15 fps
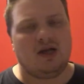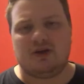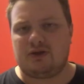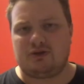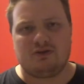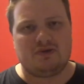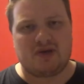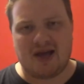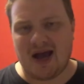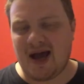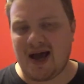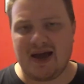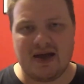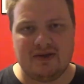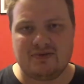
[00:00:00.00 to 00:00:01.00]
through
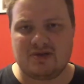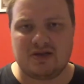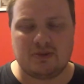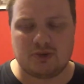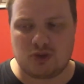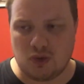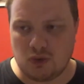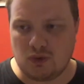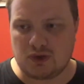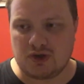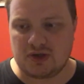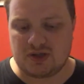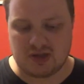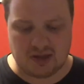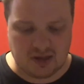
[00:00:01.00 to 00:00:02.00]
caves, and it was
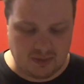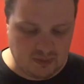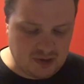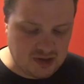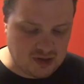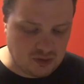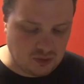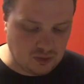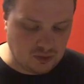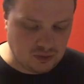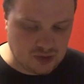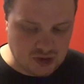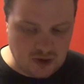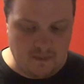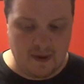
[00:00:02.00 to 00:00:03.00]
gorgeous. And then we saw
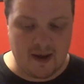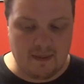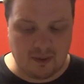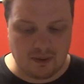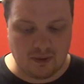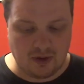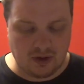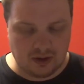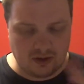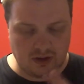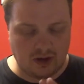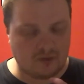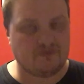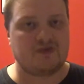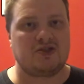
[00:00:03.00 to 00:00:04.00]
two people
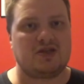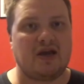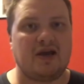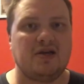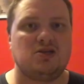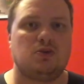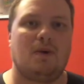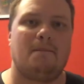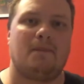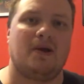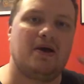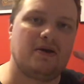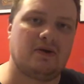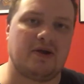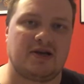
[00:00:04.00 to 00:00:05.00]
on stage, one
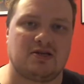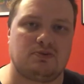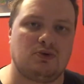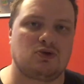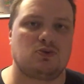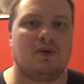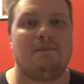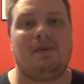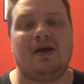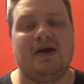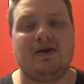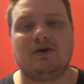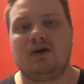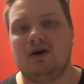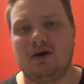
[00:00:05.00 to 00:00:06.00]
playing on Xbox, one
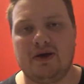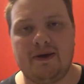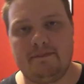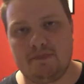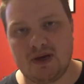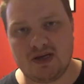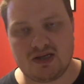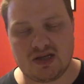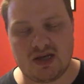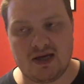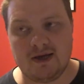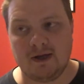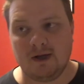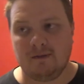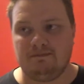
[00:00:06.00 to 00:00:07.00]
playing on a high-end
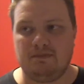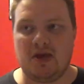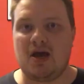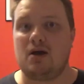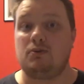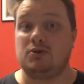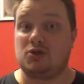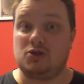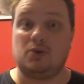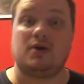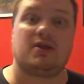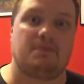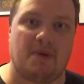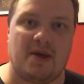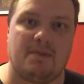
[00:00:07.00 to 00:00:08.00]
PC, meet up with two
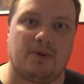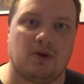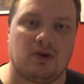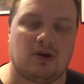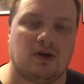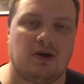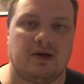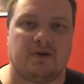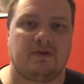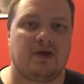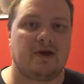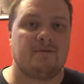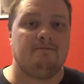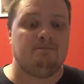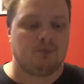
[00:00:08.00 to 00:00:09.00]
other people online, and
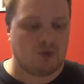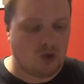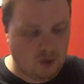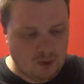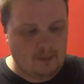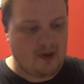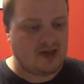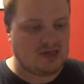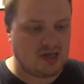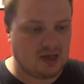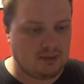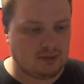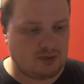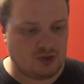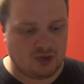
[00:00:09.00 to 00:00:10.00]
they all met
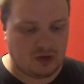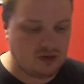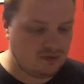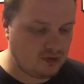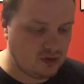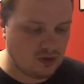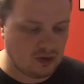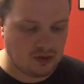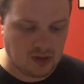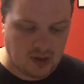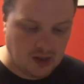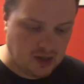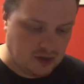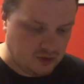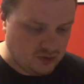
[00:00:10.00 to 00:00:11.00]
up, drove
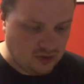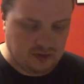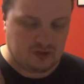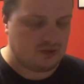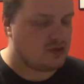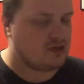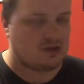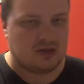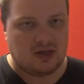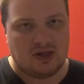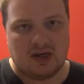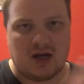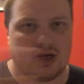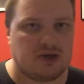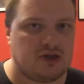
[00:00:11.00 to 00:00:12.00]
through these
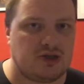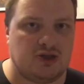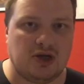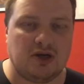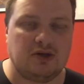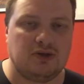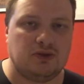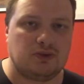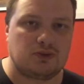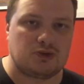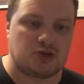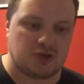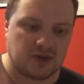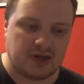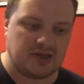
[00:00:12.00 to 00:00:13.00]
lush jungles,
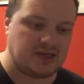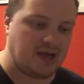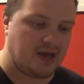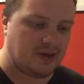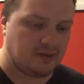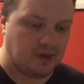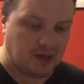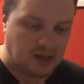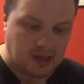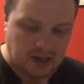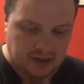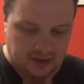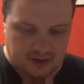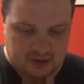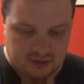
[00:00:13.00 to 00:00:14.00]
straight down
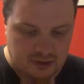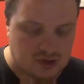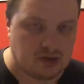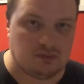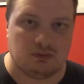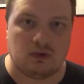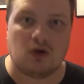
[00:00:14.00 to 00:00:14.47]
through some